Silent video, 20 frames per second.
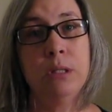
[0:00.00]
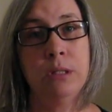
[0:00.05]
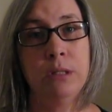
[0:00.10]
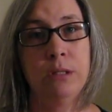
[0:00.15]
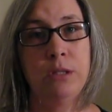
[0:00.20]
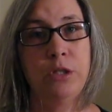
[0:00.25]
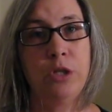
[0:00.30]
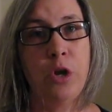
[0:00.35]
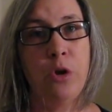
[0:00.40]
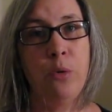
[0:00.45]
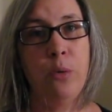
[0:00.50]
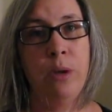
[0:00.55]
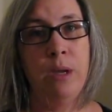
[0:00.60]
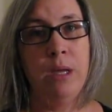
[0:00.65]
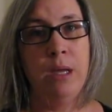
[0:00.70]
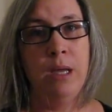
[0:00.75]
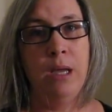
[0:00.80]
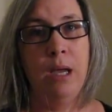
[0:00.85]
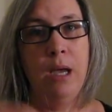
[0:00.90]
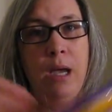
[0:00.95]
So
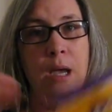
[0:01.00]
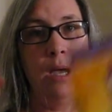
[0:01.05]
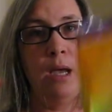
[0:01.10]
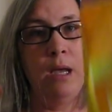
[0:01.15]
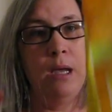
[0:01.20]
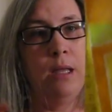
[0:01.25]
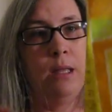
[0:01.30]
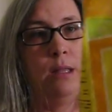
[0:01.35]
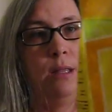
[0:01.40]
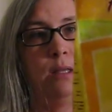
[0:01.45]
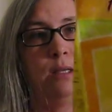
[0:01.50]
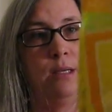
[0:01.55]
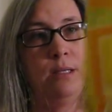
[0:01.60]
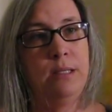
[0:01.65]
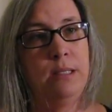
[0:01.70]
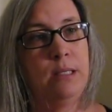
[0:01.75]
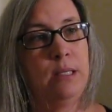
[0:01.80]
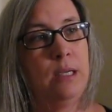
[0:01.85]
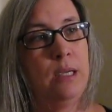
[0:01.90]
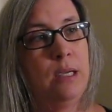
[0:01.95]

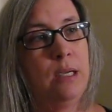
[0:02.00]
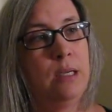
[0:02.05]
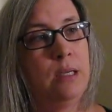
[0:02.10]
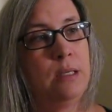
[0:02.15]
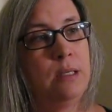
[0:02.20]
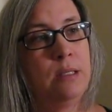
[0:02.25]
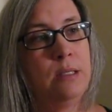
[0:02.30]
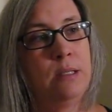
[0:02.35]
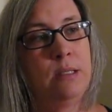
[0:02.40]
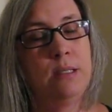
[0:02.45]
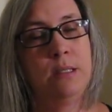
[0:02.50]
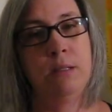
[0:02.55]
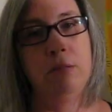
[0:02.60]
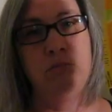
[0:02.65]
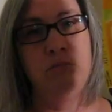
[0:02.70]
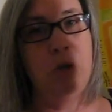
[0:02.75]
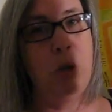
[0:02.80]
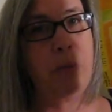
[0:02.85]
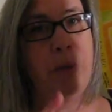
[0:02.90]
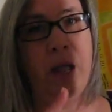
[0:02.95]
this is
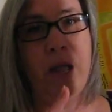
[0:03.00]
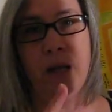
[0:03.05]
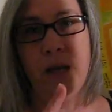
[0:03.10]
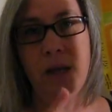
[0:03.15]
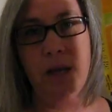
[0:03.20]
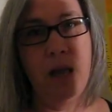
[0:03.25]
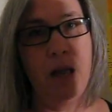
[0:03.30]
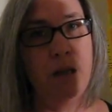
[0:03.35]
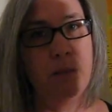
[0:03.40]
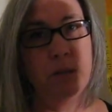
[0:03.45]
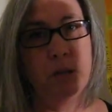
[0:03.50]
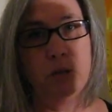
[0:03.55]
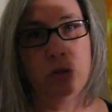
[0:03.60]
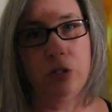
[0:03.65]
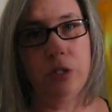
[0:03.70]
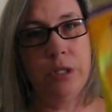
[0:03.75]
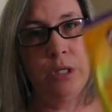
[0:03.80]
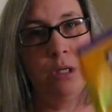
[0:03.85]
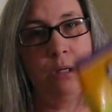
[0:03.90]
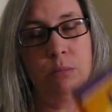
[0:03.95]
a bag of capsules.
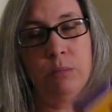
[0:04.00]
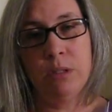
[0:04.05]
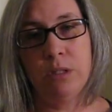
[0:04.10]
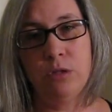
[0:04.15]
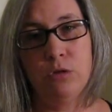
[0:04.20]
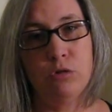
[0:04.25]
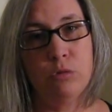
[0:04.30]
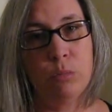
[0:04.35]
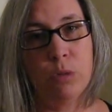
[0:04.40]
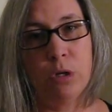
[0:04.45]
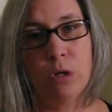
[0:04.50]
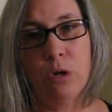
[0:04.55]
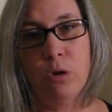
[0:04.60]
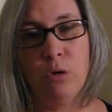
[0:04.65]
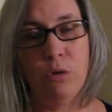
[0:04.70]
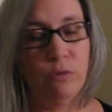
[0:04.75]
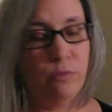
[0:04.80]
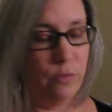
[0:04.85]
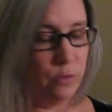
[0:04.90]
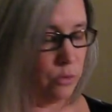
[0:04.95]
You can get them at Central Market,
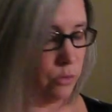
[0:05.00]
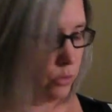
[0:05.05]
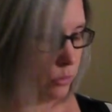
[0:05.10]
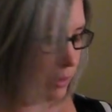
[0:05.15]
Whole Foods,